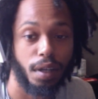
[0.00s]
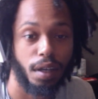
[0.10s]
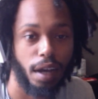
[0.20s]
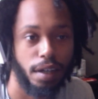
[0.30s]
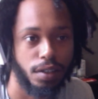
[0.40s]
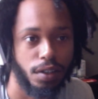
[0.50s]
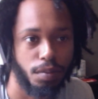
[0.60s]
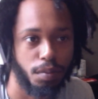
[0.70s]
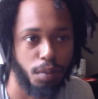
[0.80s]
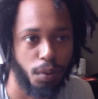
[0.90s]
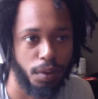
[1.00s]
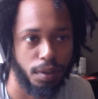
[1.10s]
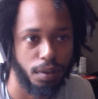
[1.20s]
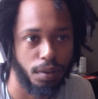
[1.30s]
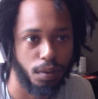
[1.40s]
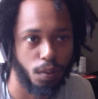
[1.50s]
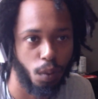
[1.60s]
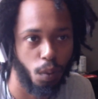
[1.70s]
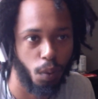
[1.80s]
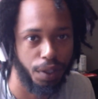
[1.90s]
at a certain point,
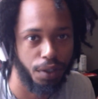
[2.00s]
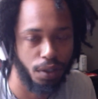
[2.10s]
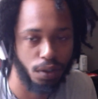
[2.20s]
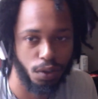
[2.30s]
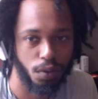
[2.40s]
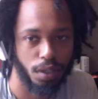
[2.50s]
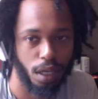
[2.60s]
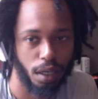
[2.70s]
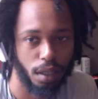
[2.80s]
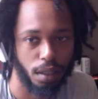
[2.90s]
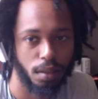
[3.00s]
when do you say